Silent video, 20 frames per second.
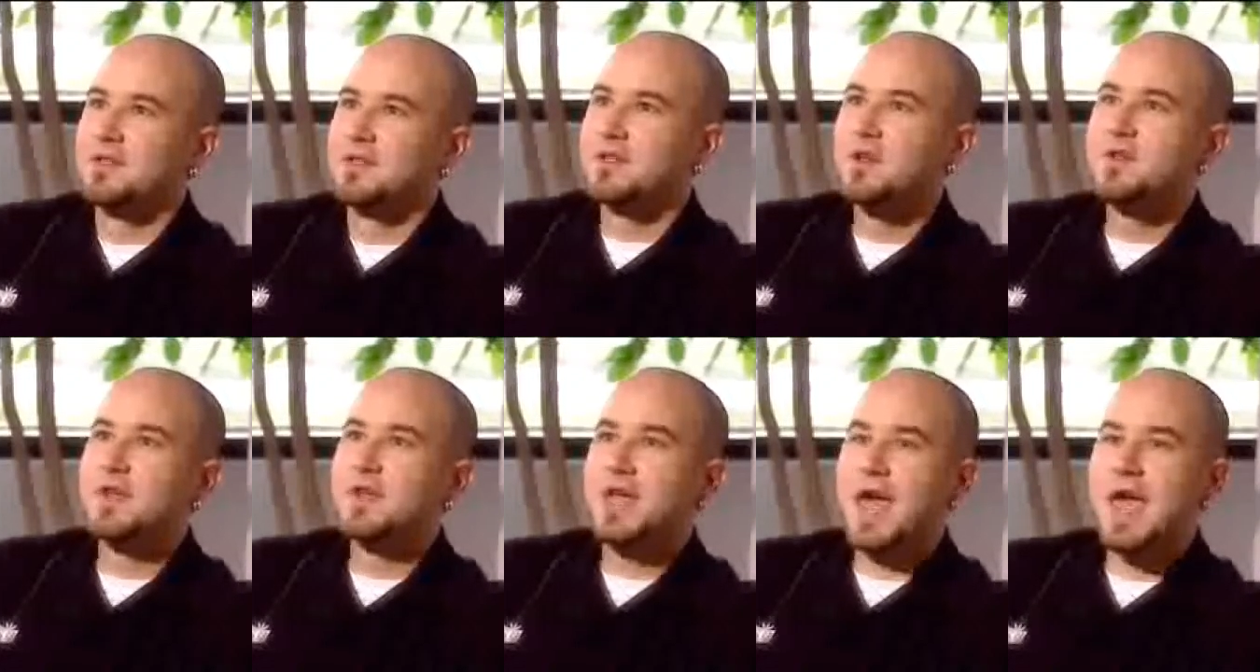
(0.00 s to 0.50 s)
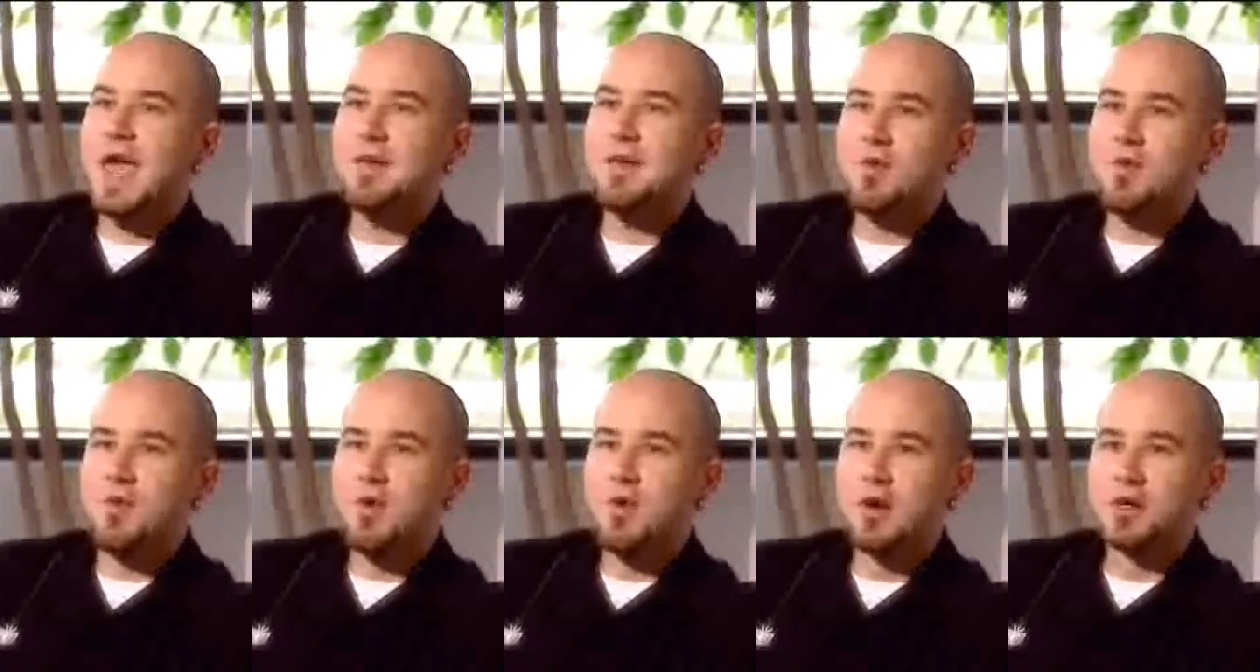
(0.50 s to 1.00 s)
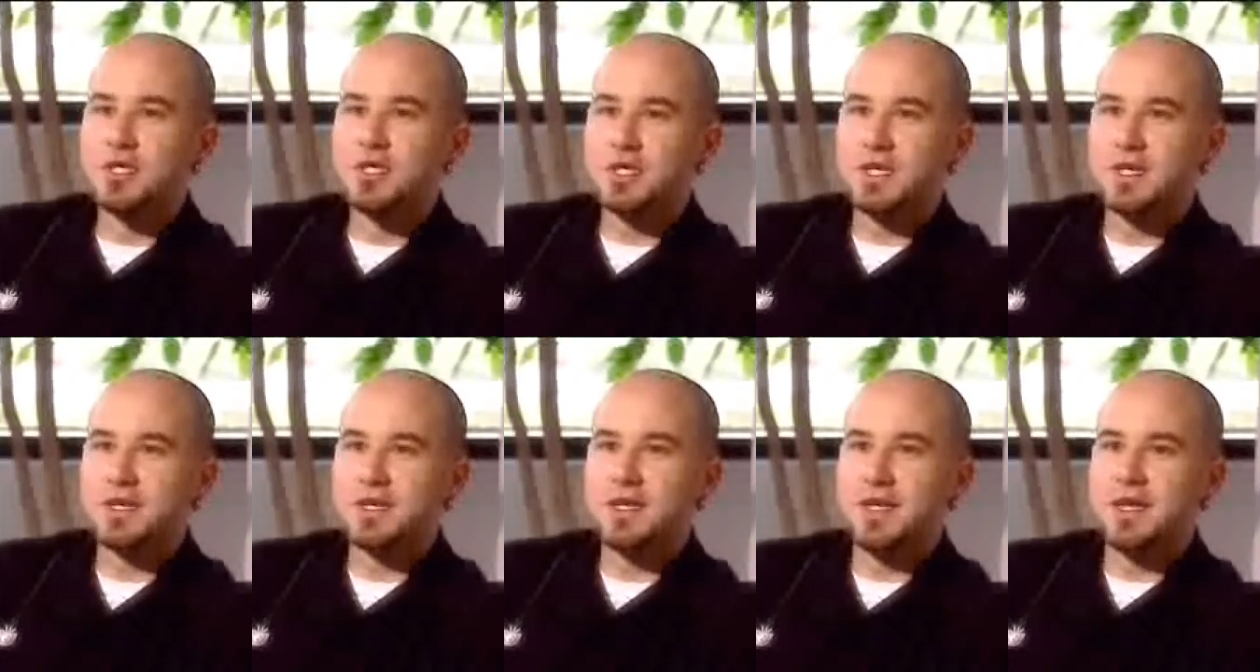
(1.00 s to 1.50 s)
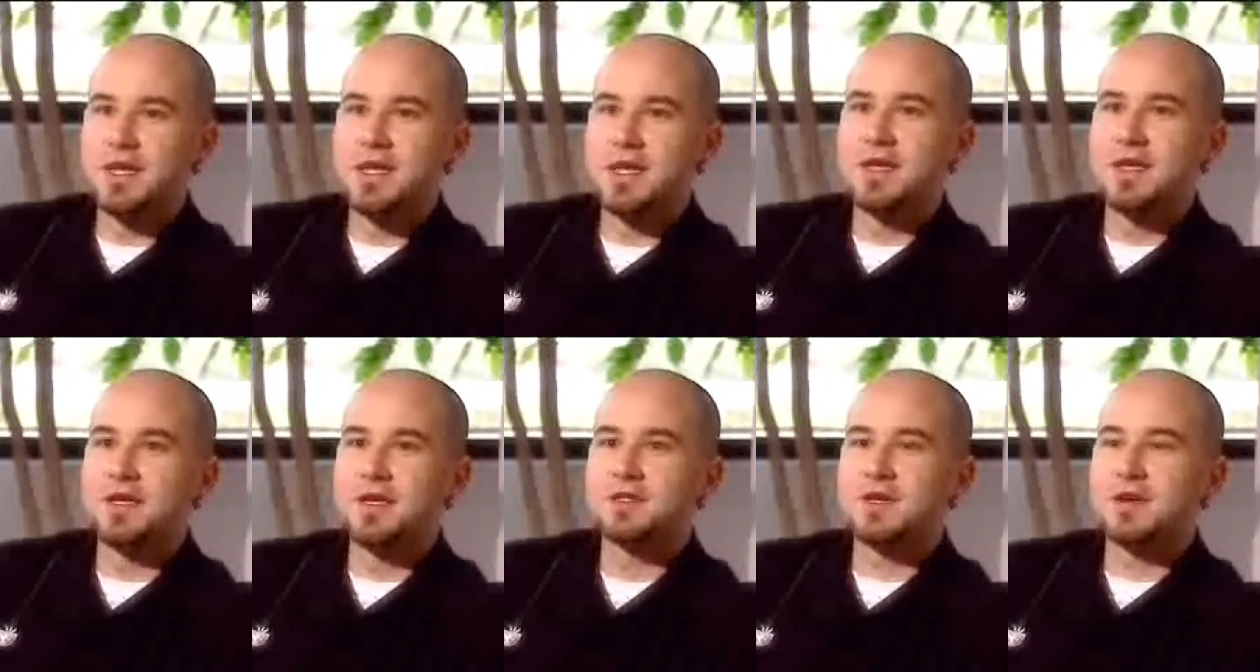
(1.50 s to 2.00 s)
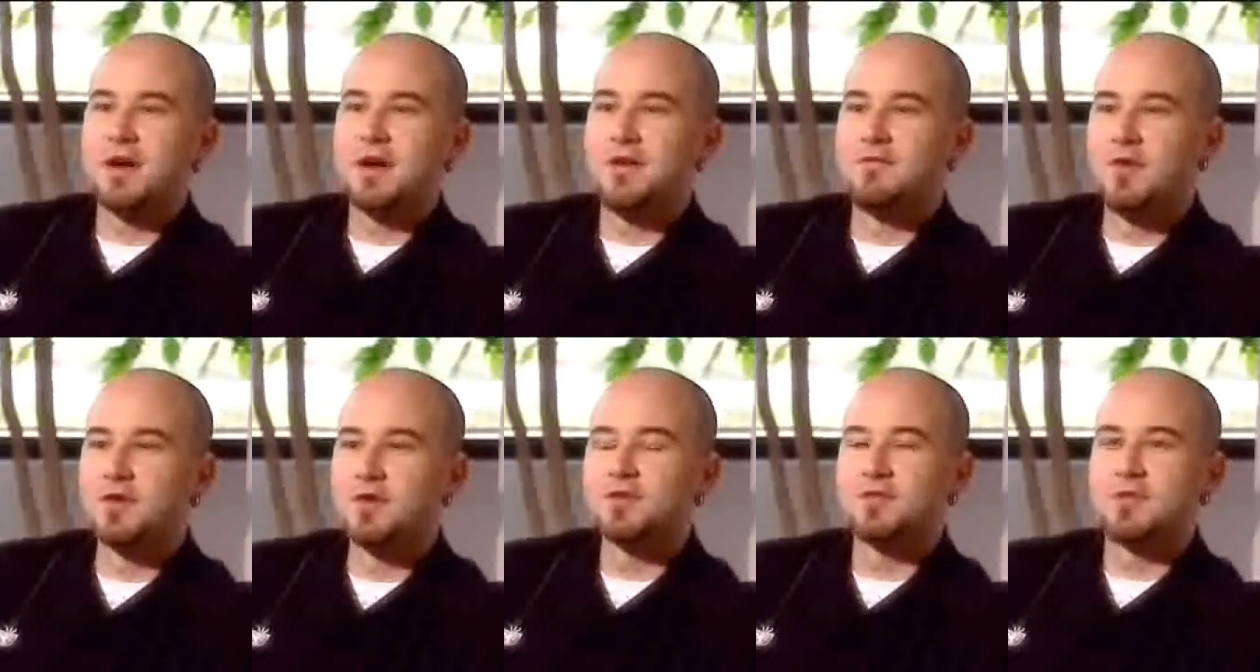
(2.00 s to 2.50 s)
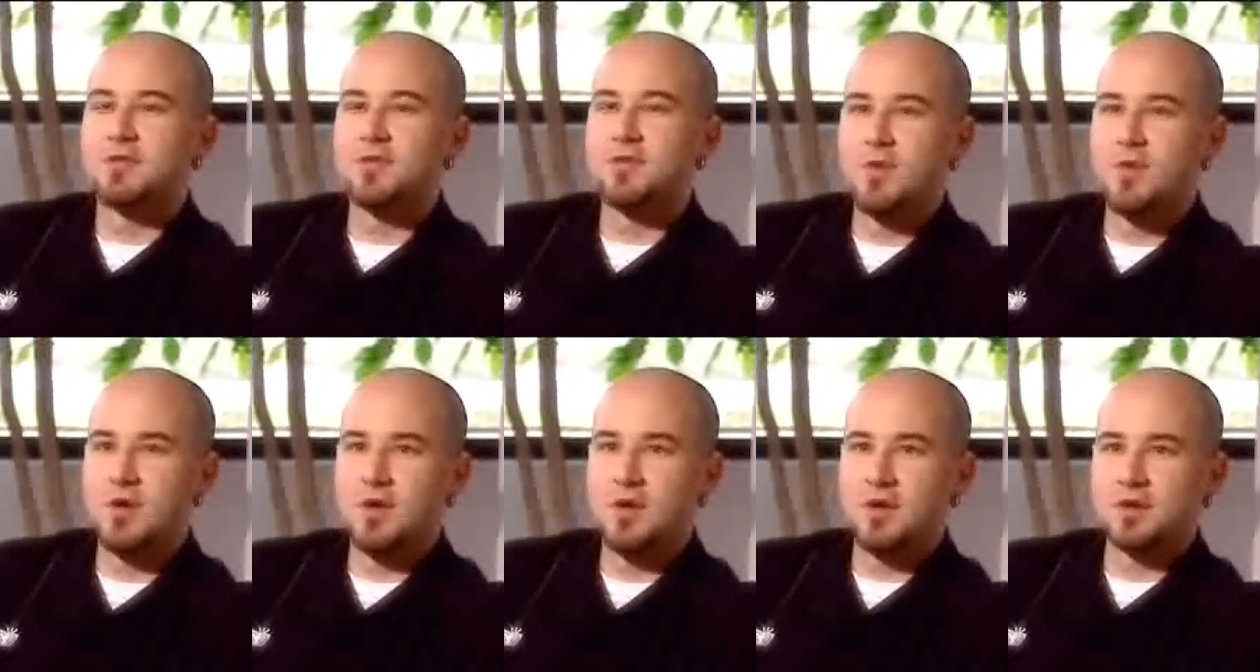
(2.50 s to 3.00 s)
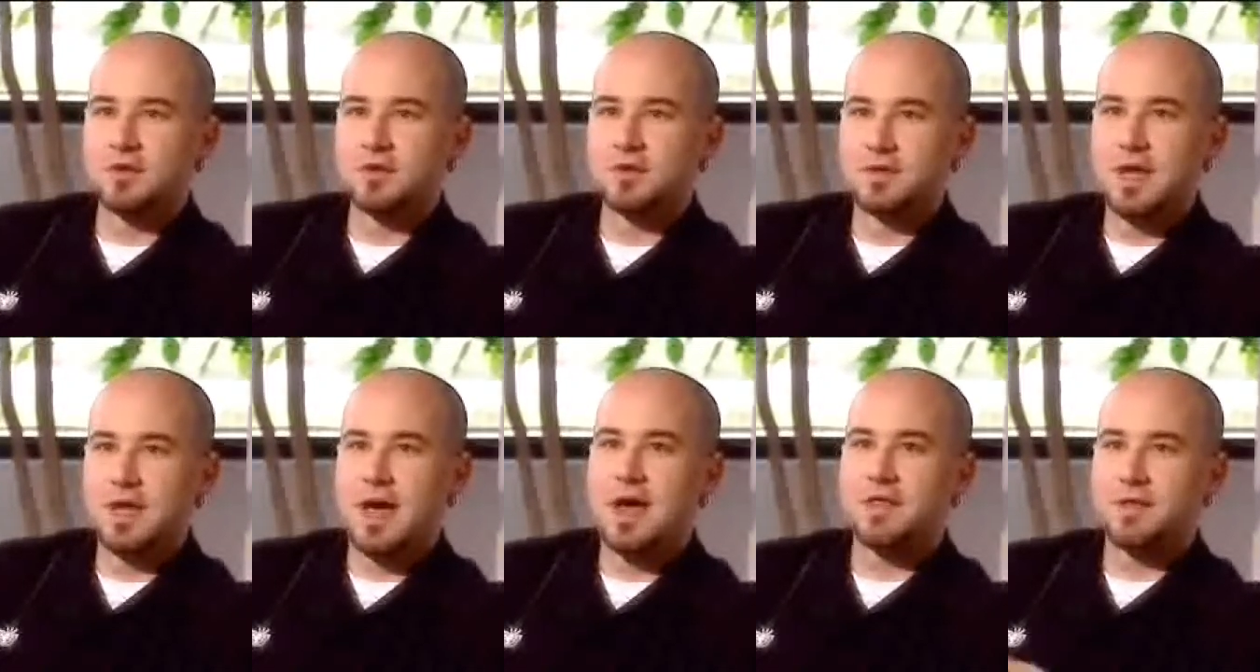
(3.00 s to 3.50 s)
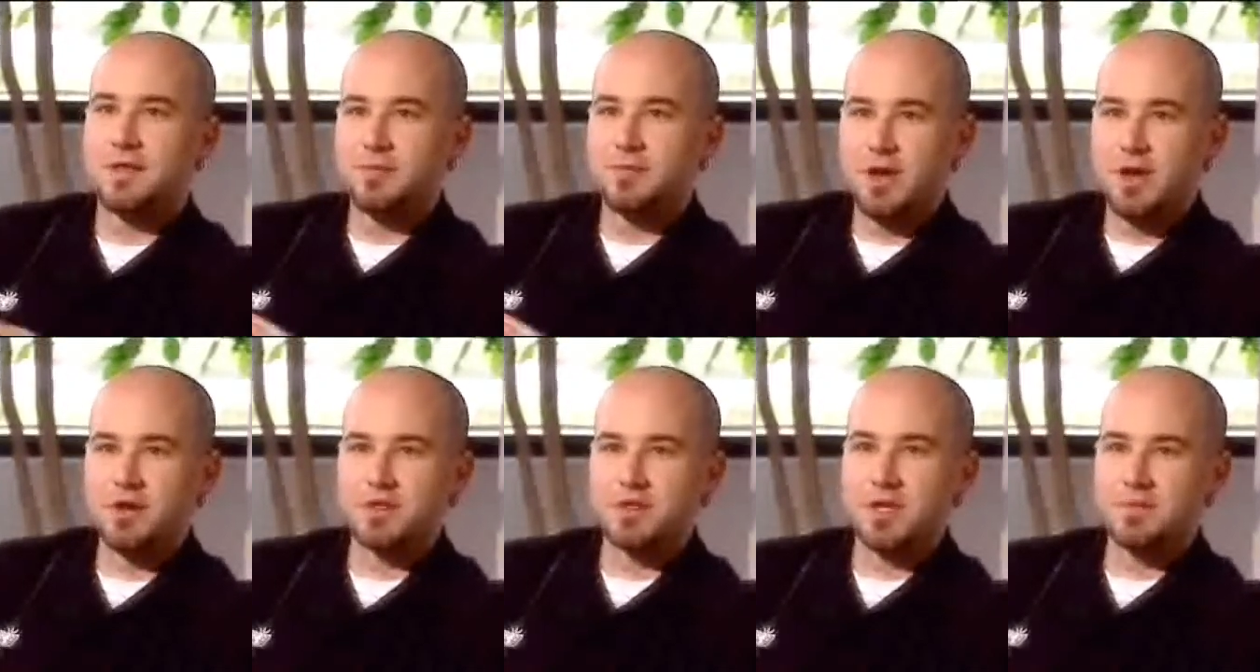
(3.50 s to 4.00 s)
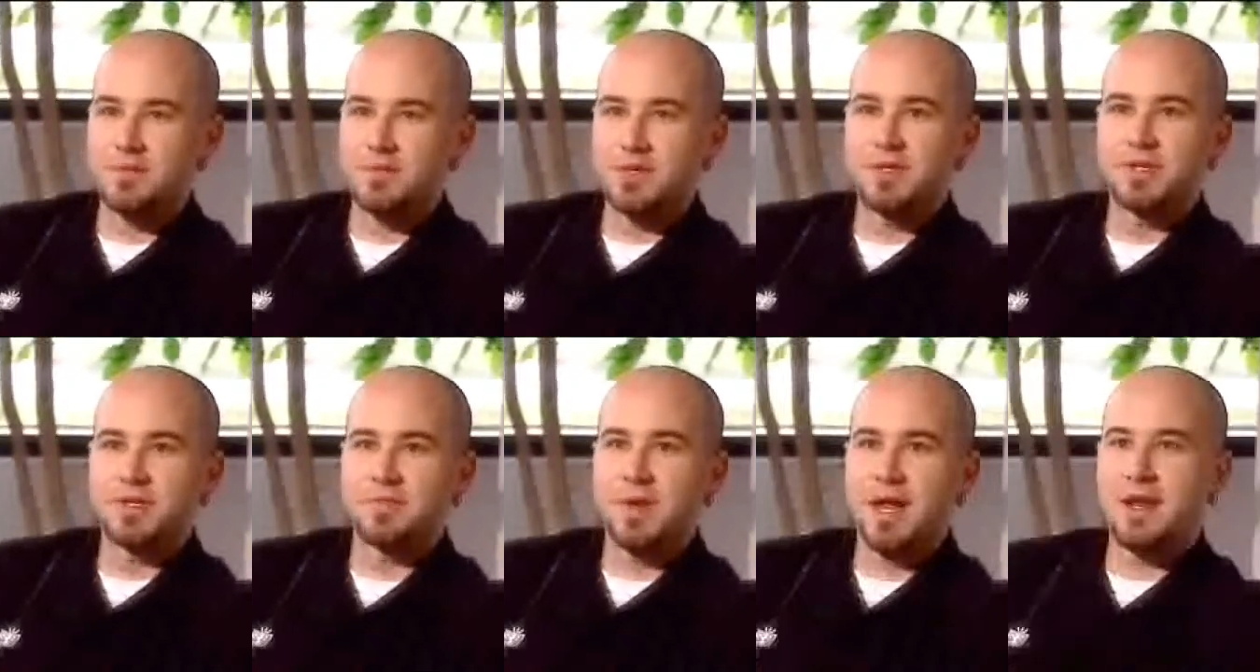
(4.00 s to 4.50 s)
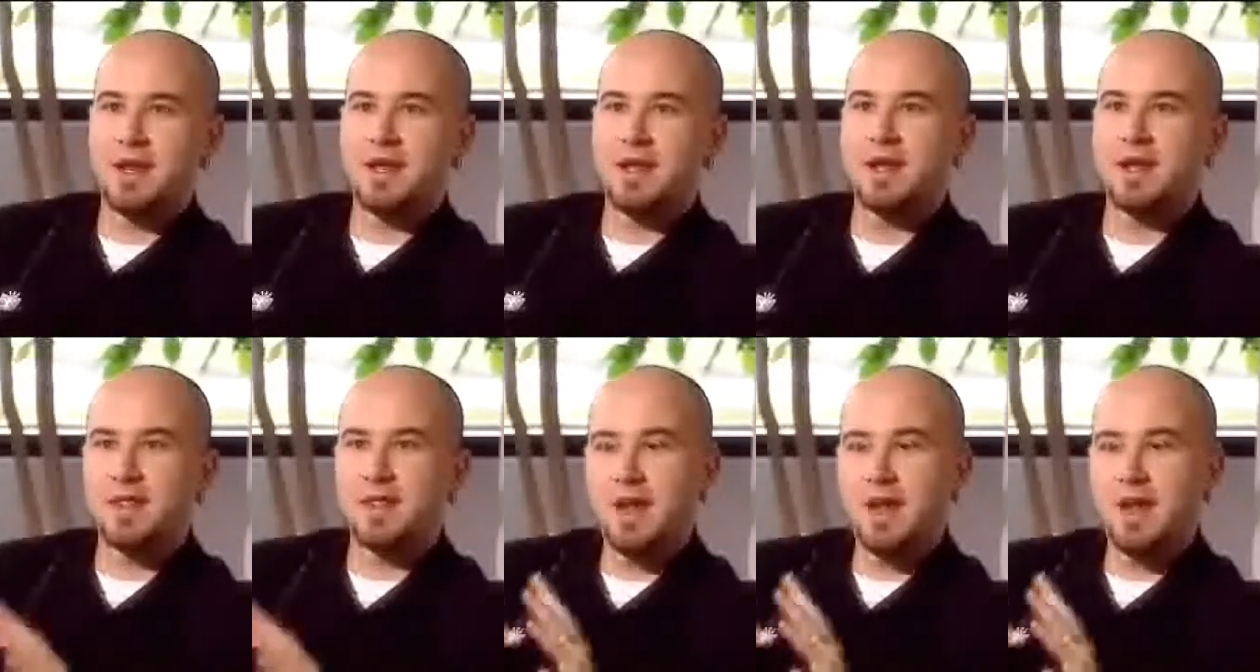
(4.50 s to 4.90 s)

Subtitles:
So the game Origin is a virtual world that the players can participate in,